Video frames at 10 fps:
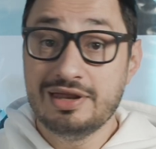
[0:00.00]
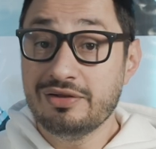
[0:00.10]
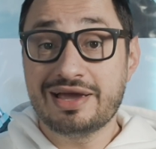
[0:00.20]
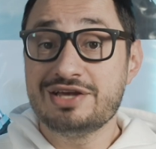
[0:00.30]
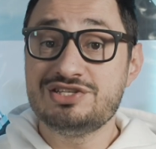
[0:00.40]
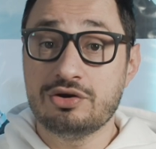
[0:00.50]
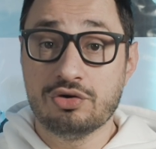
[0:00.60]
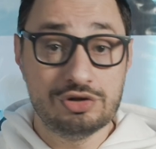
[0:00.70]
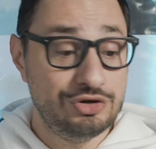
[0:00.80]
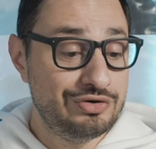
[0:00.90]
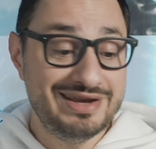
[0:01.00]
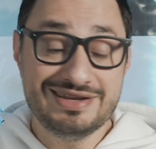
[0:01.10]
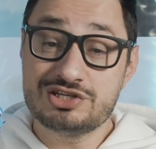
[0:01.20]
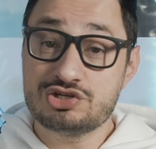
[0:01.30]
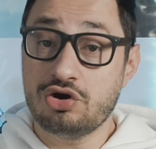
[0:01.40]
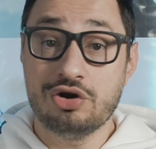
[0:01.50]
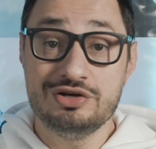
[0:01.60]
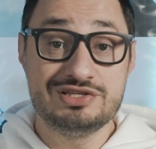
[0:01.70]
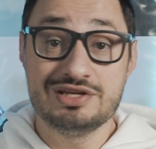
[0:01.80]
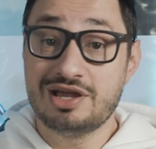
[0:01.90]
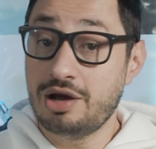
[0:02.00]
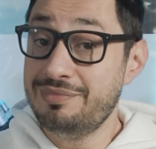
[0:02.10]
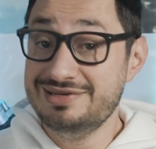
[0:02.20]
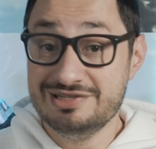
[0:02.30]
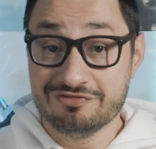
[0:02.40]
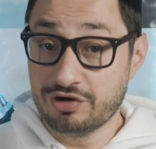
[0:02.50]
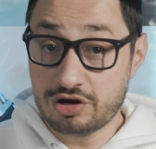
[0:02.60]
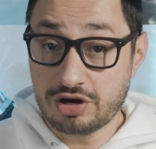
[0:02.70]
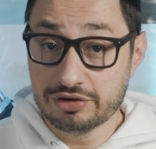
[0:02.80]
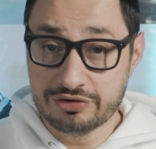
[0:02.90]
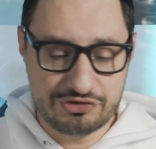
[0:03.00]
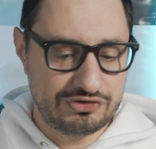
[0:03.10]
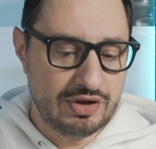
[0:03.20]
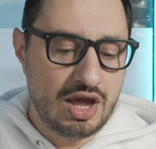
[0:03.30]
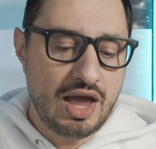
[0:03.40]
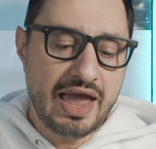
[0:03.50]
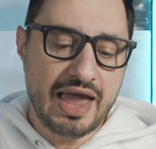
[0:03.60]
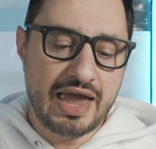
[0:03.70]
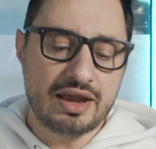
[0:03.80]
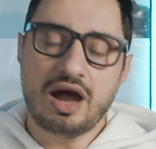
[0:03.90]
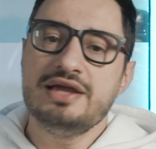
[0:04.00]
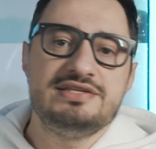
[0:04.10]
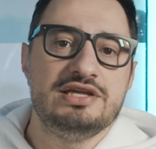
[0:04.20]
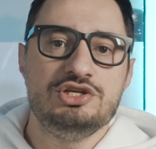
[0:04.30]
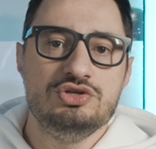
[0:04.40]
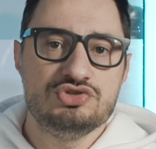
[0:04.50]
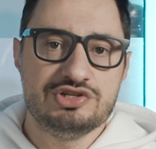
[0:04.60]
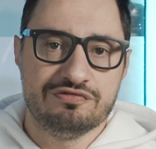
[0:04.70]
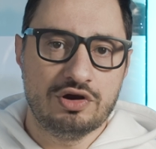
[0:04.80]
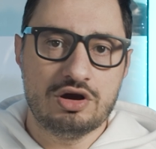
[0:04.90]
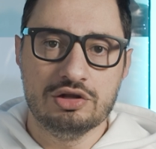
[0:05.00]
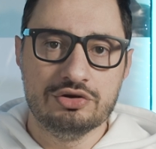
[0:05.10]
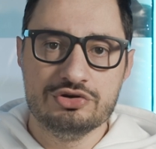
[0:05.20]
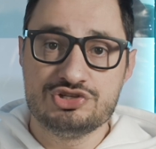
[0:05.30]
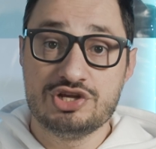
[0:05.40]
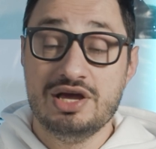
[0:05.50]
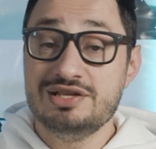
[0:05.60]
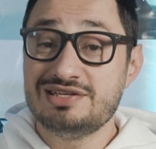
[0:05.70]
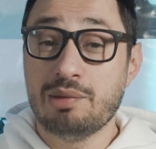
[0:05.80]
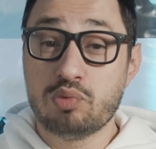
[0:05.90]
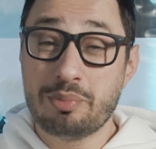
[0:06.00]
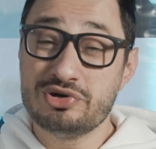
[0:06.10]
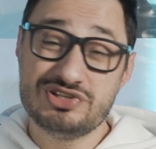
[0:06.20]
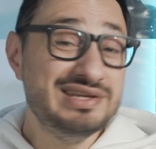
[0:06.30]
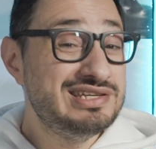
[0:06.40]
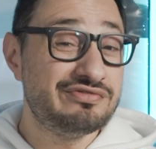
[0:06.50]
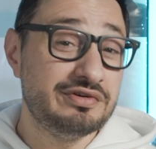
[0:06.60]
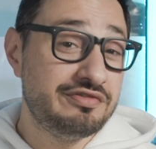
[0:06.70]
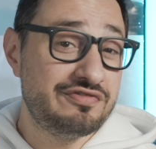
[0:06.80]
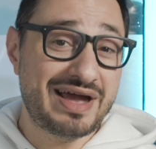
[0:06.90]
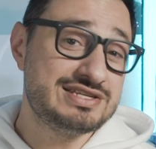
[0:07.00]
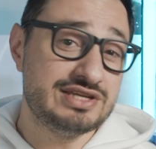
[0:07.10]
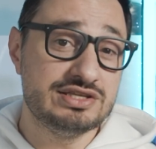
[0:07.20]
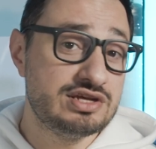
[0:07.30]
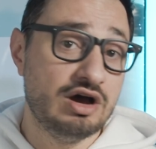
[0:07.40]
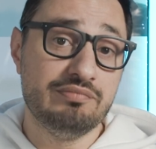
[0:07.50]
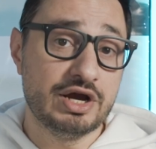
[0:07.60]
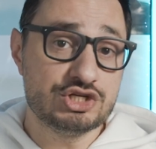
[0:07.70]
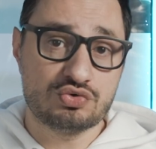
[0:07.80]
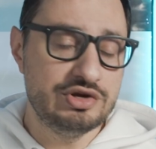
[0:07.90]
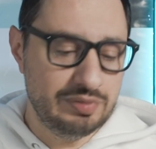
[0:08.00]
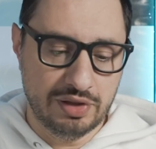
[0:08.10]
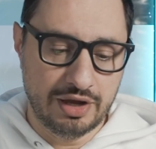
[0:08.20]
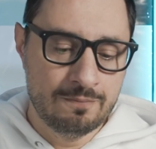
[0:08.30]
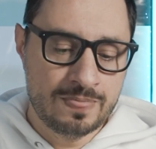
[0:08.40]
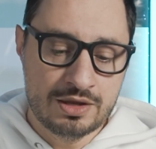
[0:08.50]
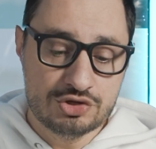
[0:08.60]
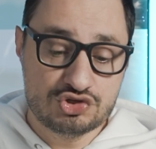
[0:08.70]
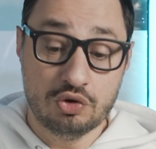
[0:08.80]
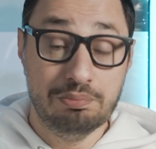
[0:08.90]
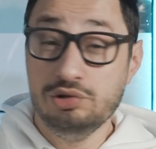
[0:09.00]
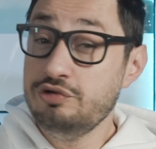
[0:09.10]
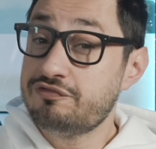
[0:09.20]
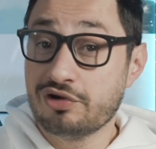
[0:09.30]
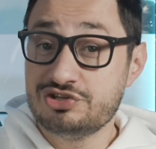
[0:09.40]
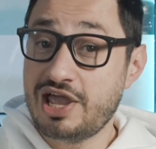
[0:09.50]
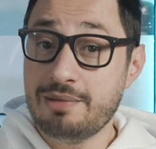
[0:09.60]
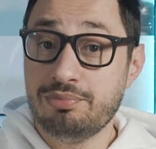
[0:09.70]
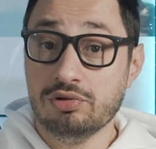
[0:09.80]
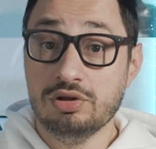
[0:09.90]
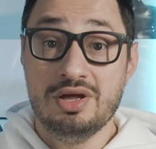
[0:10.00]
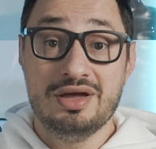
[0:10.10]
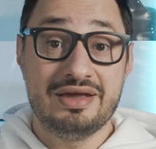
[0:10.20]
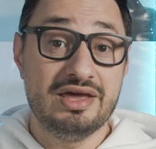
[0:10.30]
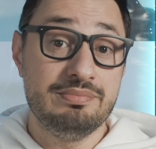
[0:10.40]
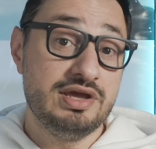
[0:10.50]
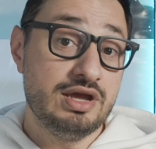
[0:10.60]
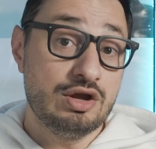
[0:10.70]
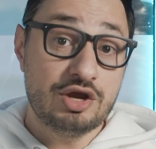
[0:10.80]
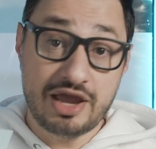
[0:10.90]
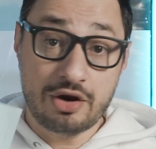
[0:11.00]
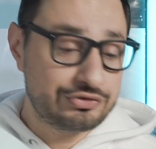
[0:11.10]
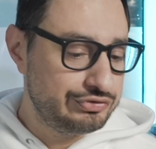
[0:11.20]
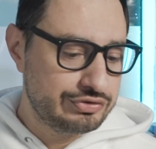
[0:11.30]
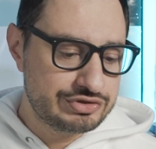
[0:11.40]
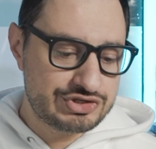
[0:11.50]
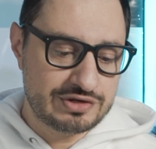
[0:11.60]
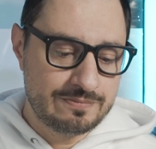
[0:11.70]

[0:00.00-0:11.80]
Now, like I said earlier, index cards come in different colors, and I tend to use different colors to help represent different facets of my screenplay. So blue, for example, can be characters,